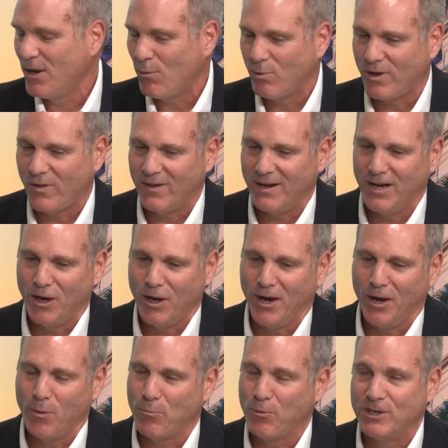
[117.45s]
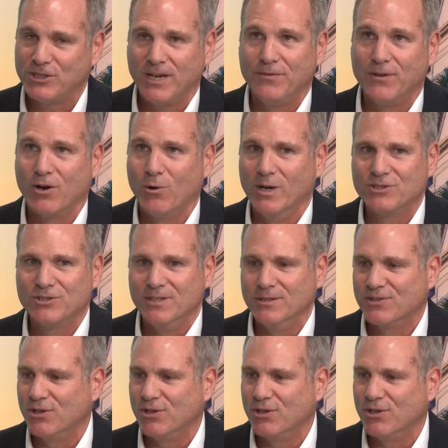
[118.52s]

Well, I appreciate the question.